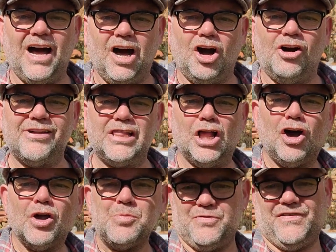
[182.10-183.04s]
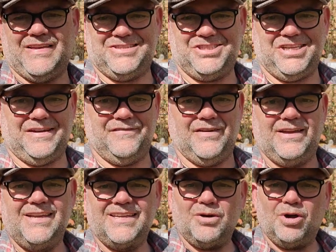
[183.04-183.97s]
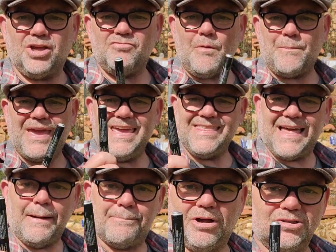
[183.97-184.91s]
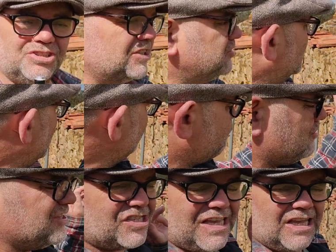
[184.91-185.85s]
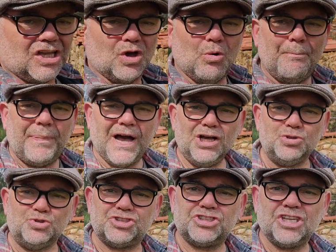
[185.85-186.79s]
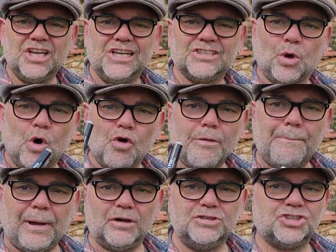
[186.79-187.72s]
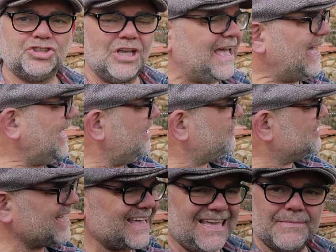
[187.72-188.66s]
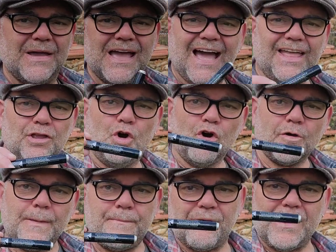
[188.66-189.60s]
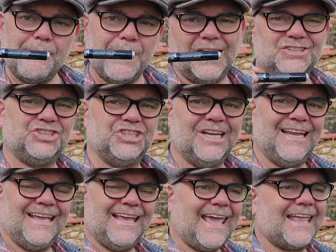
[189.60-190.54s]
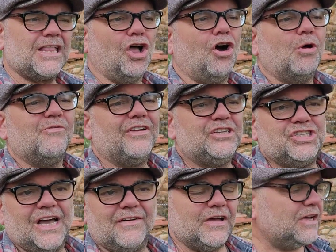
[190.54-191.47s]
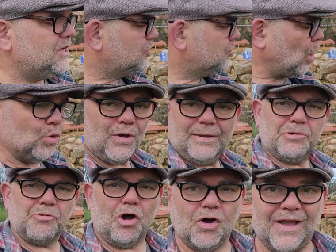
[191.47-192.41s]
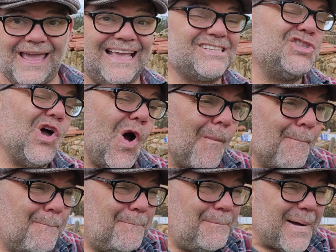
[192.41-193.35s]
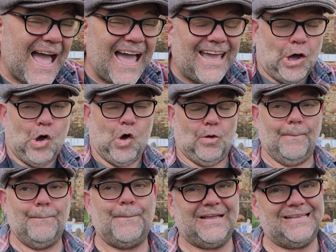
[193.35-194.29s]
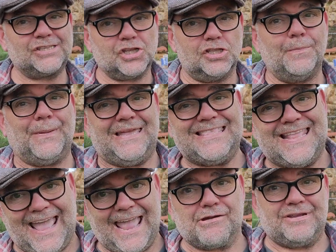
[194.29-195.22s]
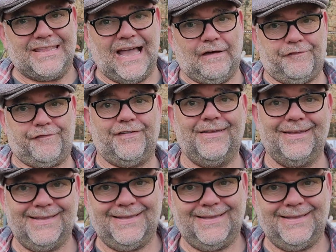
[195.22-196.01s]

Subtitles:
are in line with each other. Now I can repeat that process on every single post, so all the posts have a datum and they're all going to be pretty much in line with each other. Don't get me wrong, it's not bang on, but it's going to be near enough.